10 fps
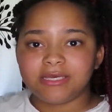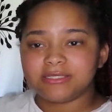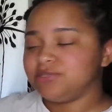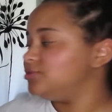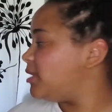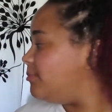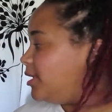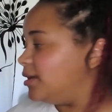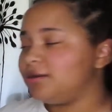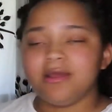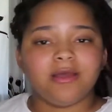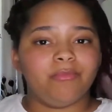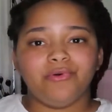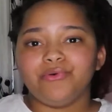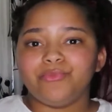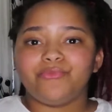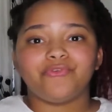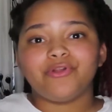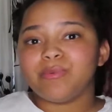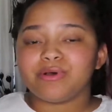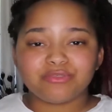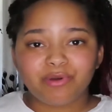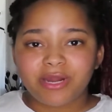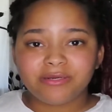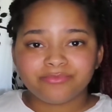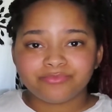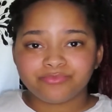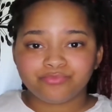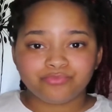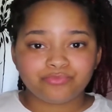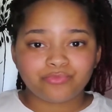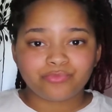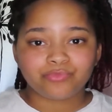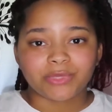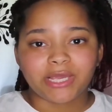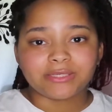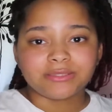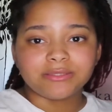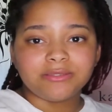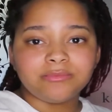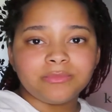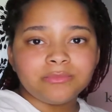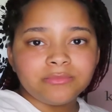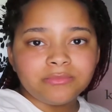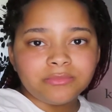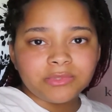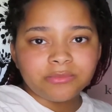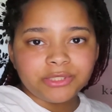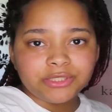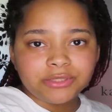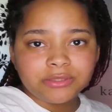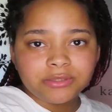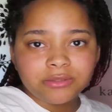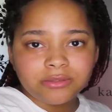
Excuse my bed, but for the most part, actually, let me just,